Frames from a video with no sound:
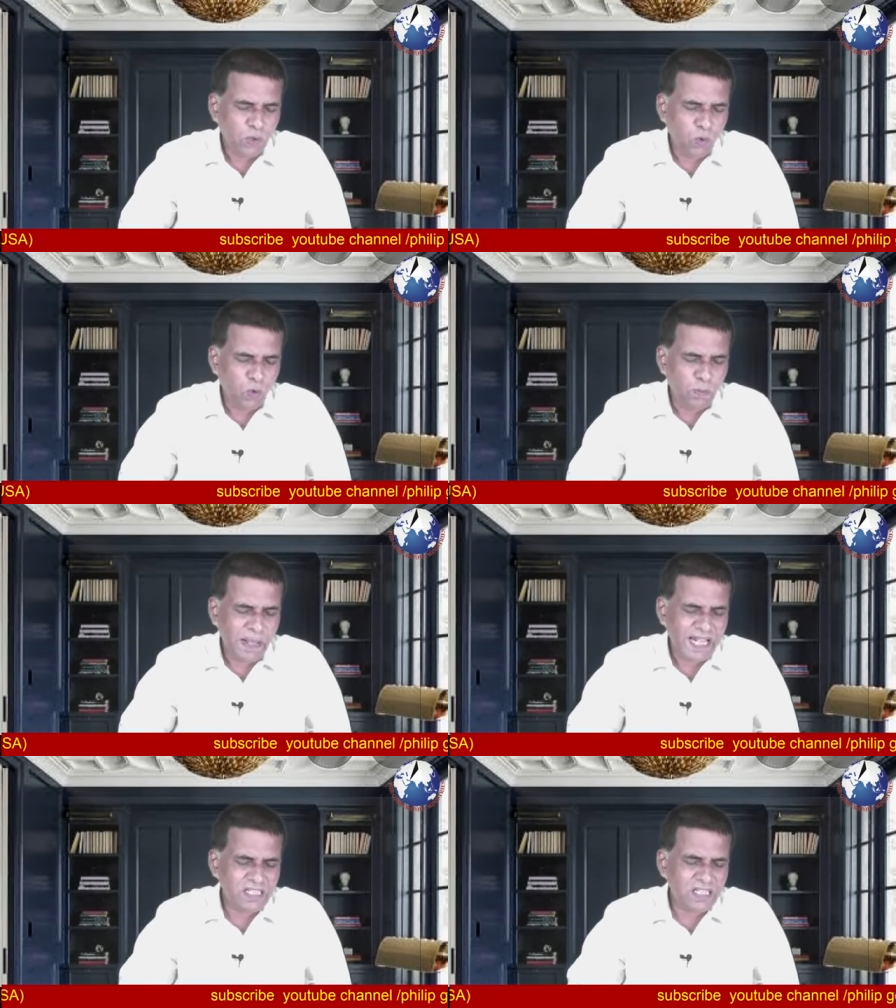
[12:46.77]
who
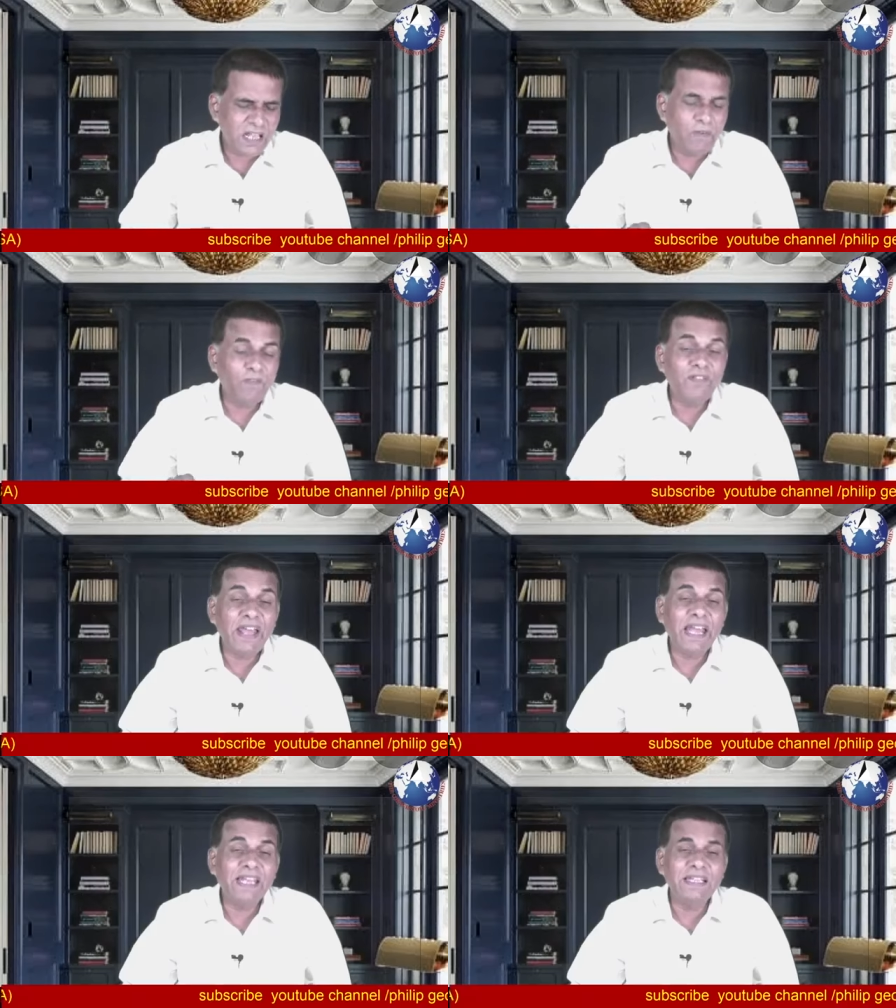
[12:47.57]
makes a
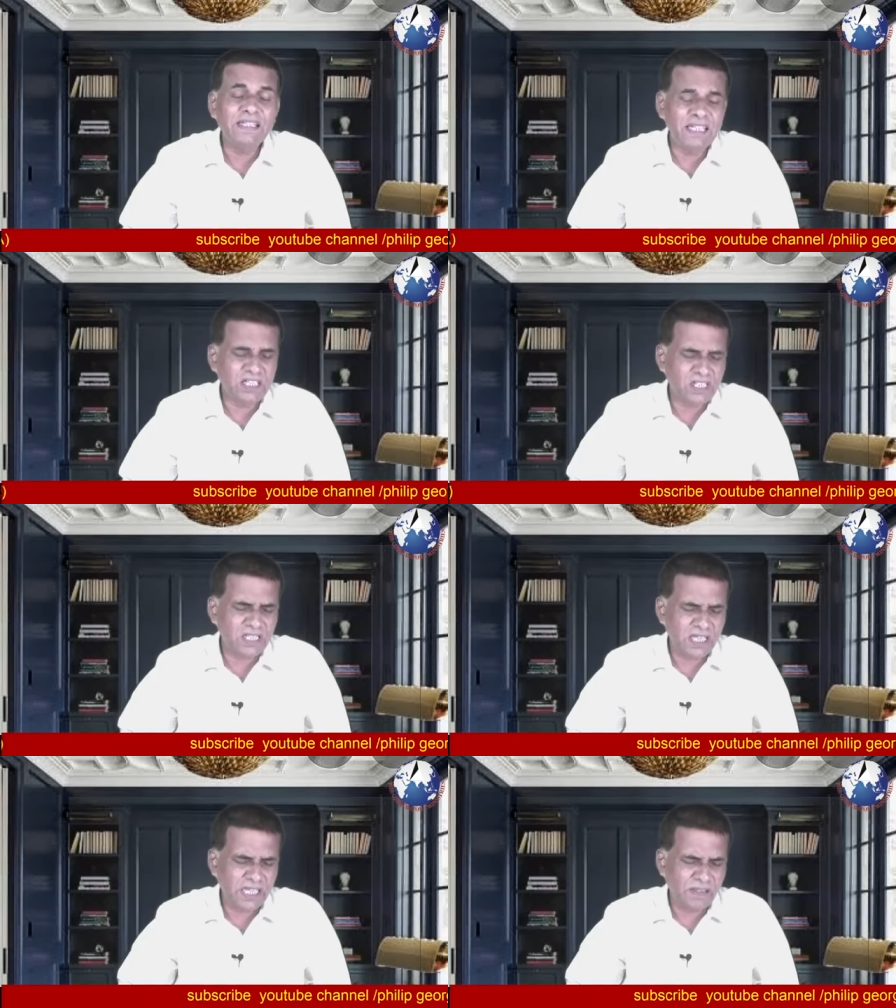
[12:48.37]
way in the
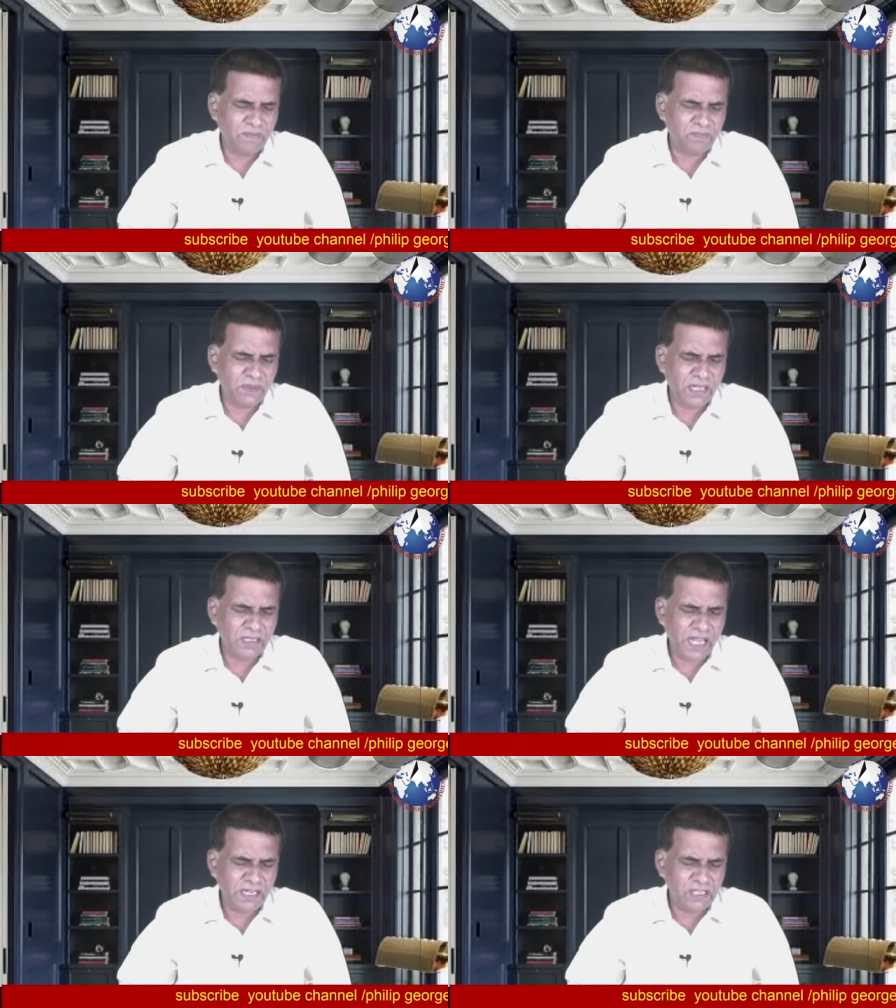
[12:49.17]
sea mm, uh,
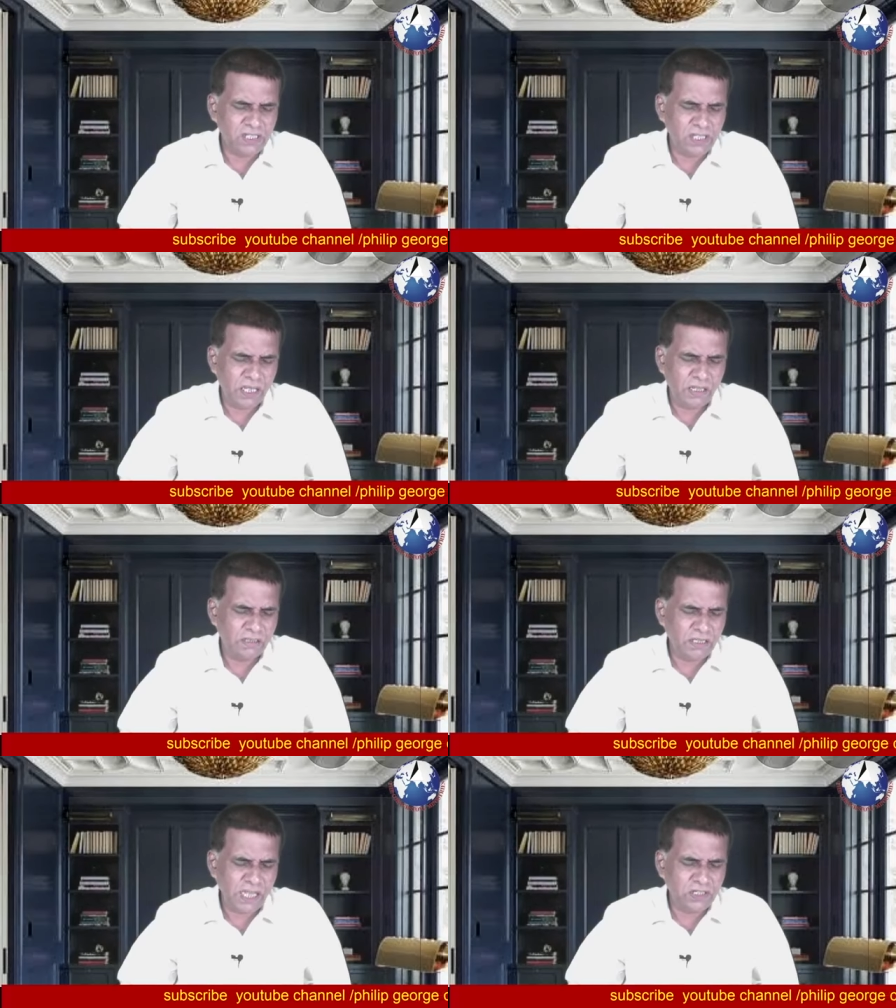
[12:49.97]
that is
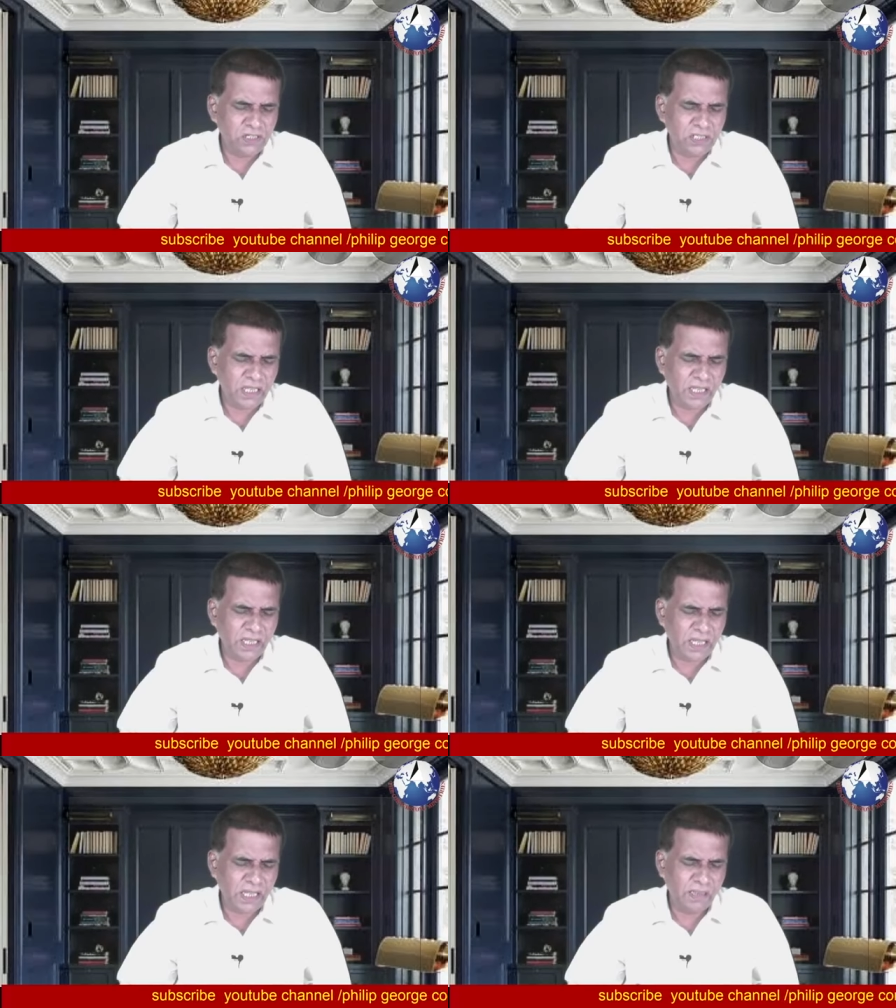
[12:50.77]
the that is the
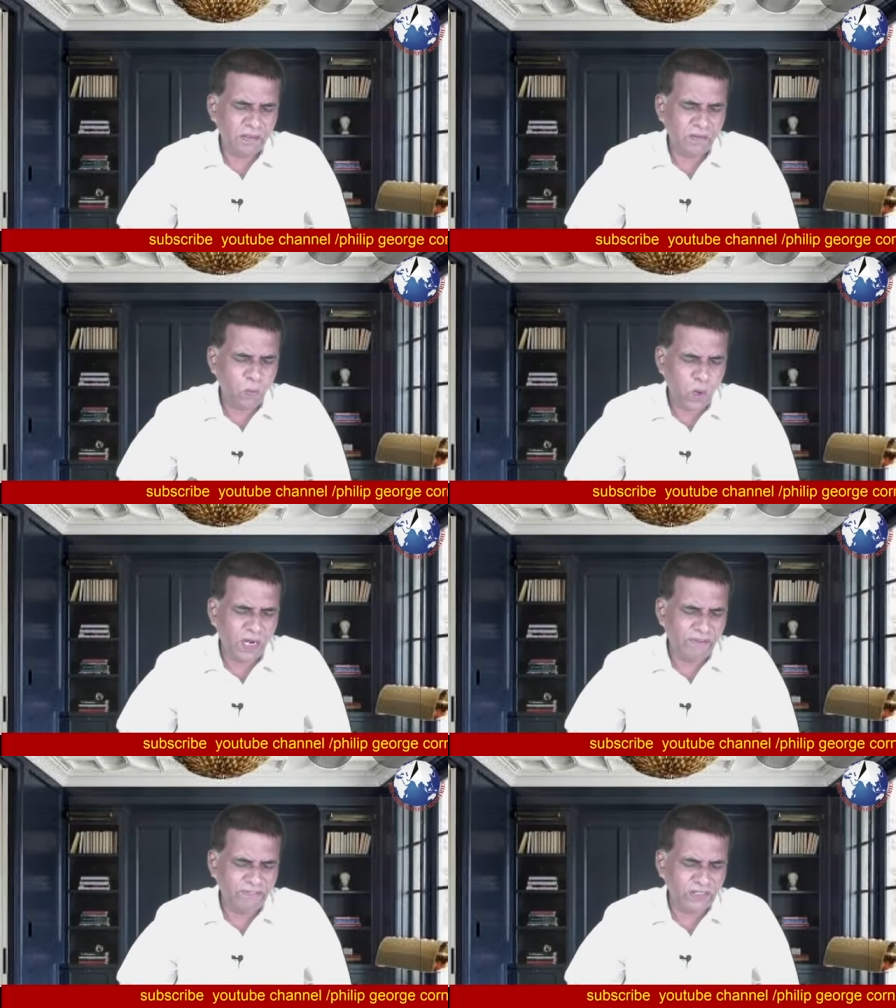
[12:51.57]
key
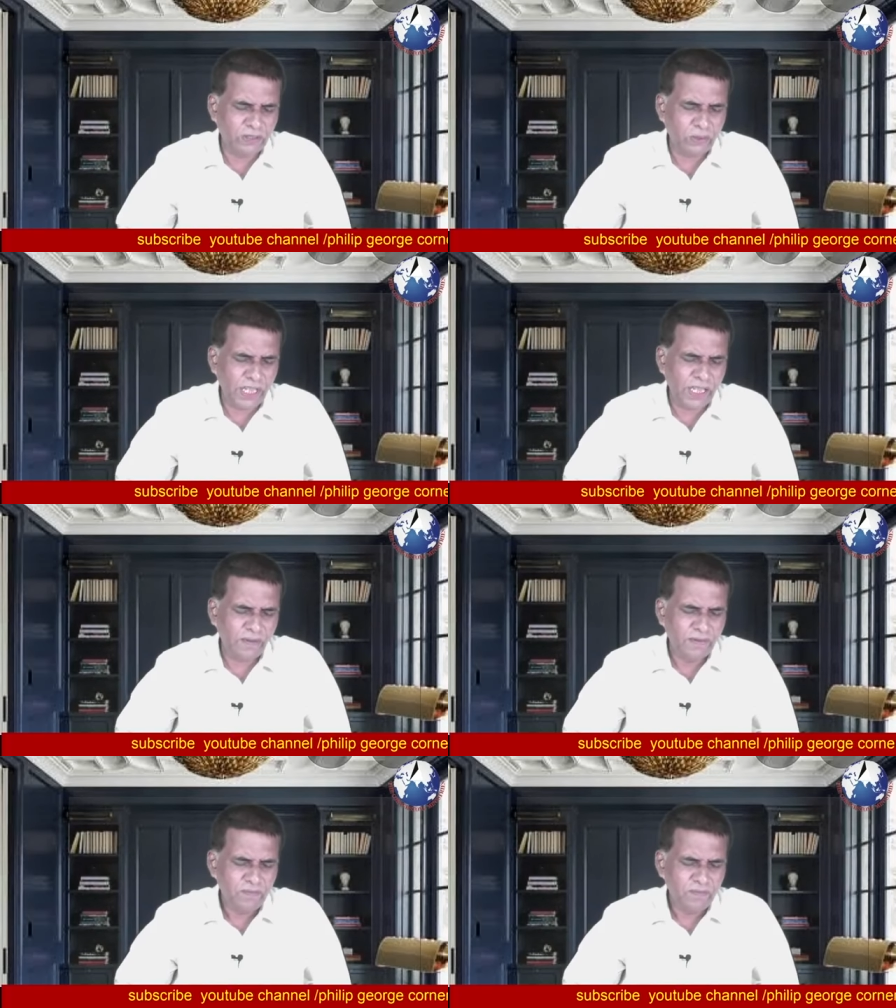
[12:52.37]
word for today